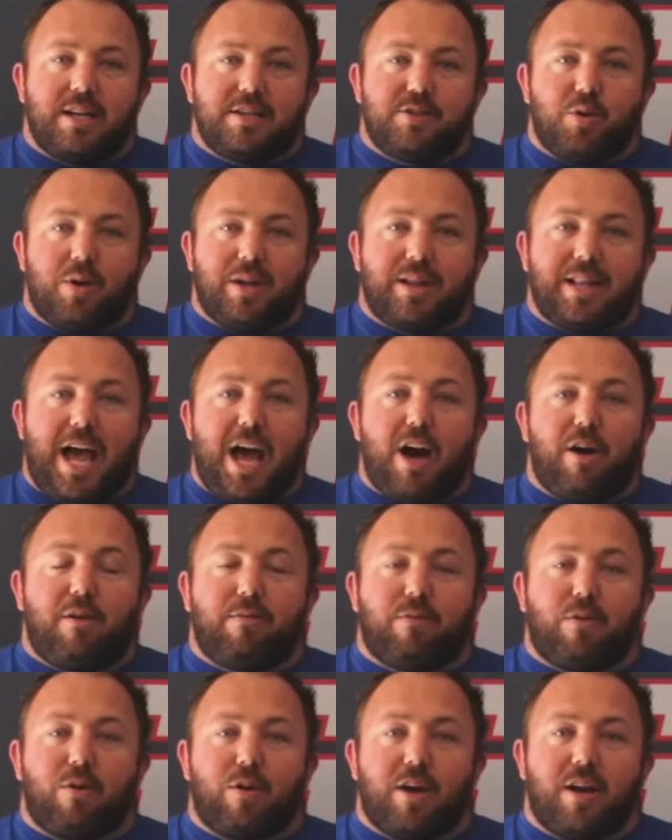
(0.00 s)
to allow
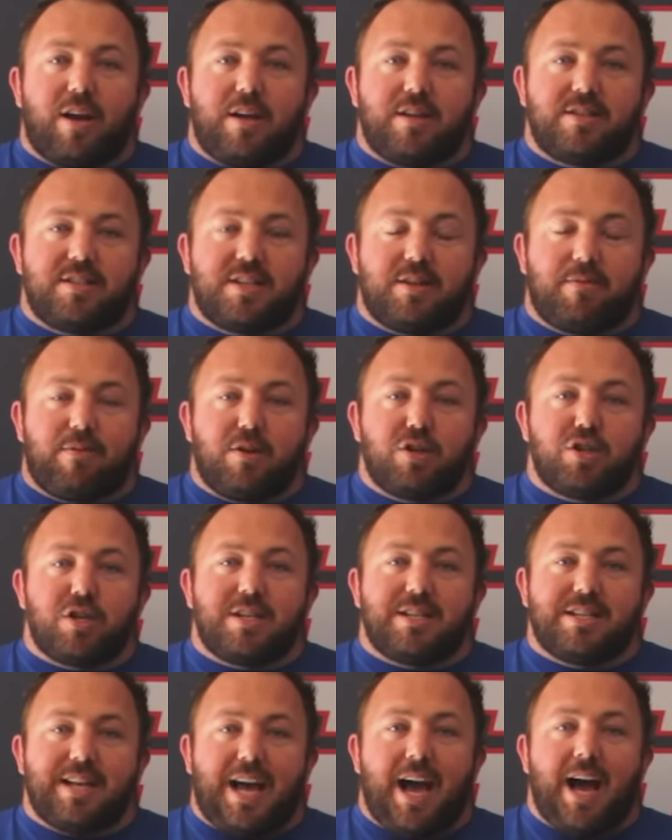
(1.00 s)
for
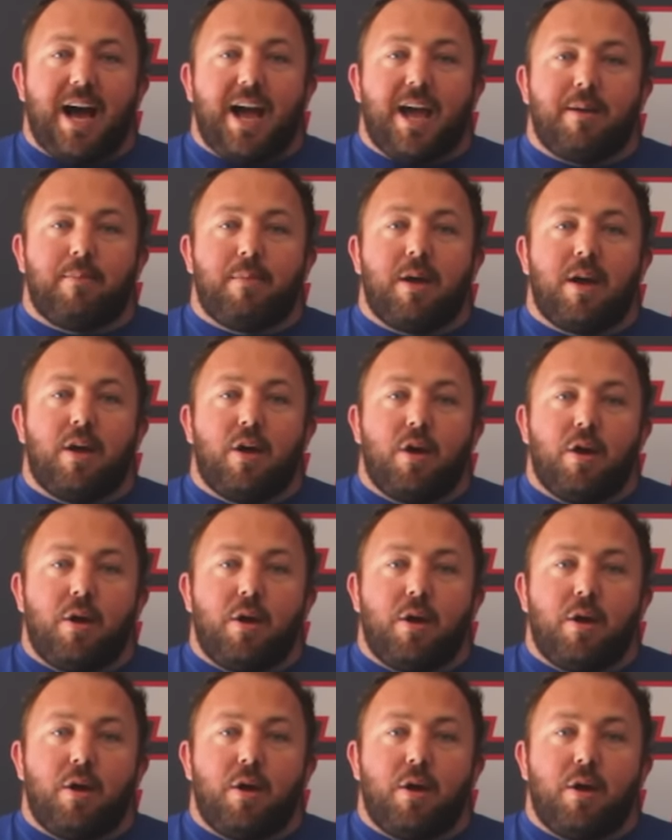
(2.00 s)
sufficient time